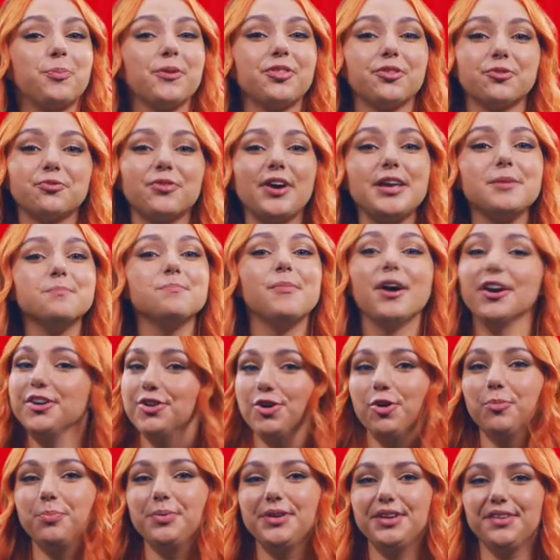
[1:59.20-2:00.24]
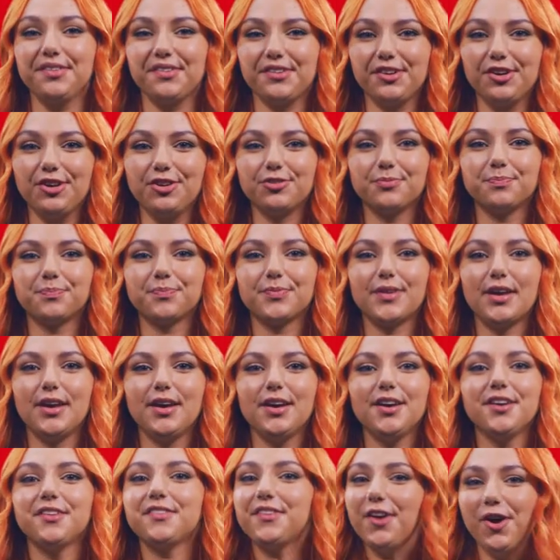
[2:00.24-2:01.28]
but the rate might not be as good.
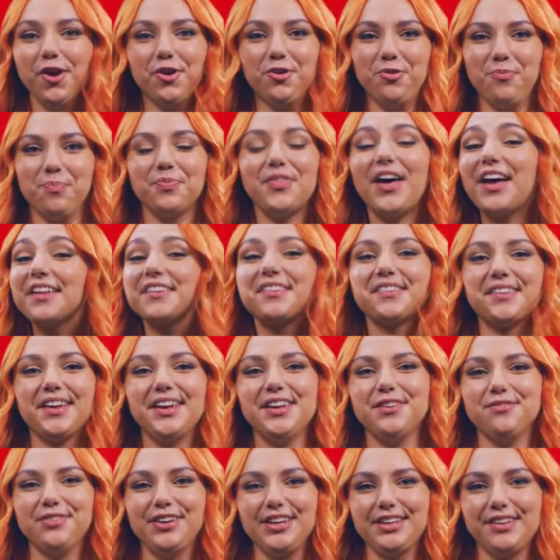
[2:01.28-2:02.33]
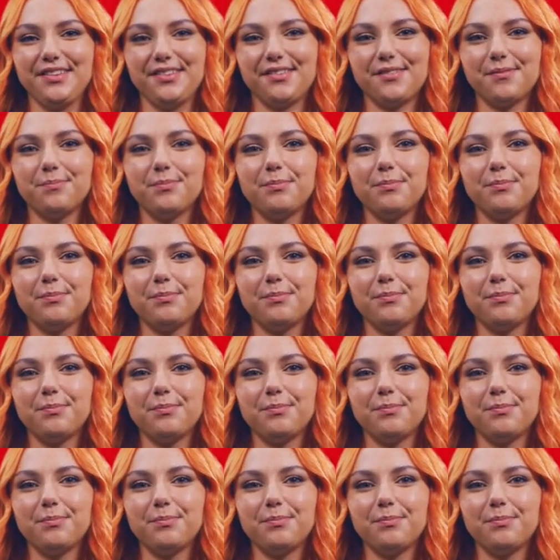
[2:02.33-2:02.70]
So, that's savings.